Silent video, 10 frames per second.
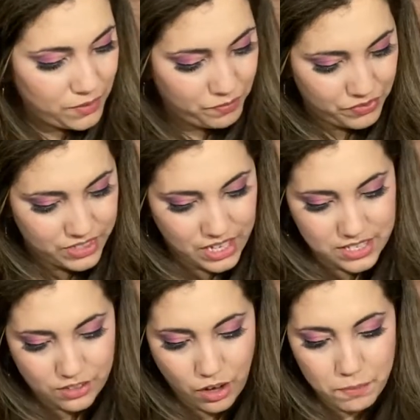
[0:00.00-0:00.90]
It says,
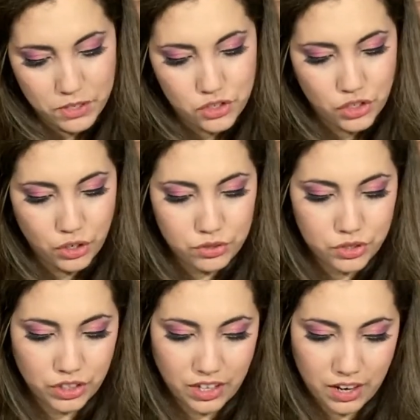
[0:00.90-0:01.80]
Grandpa Joe's
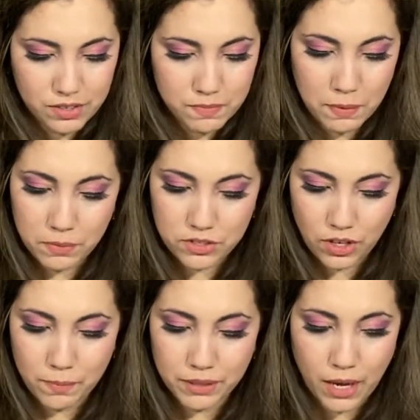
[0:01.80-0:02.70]
Sugar House maple
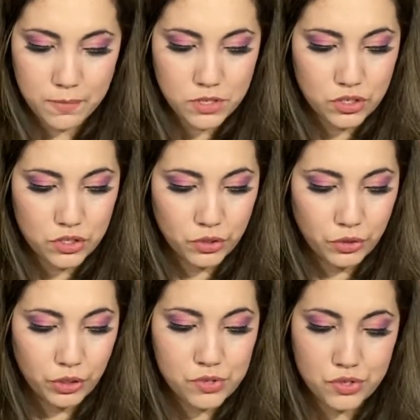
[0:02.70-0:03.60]
syrup comes to
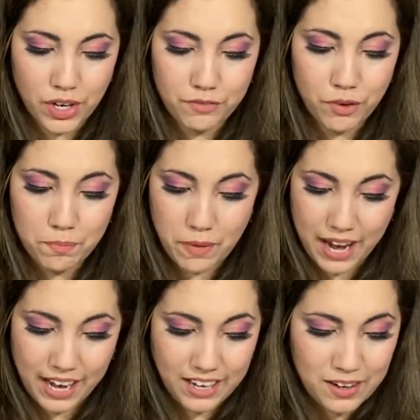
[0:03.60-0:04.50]
you straight from
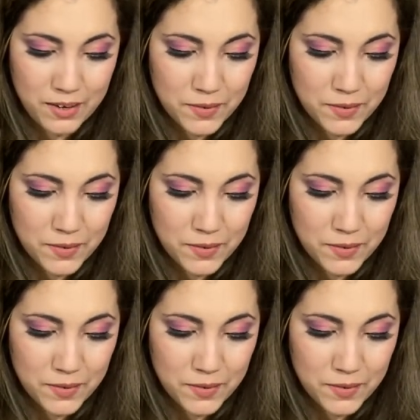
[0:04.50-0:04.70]
Maine.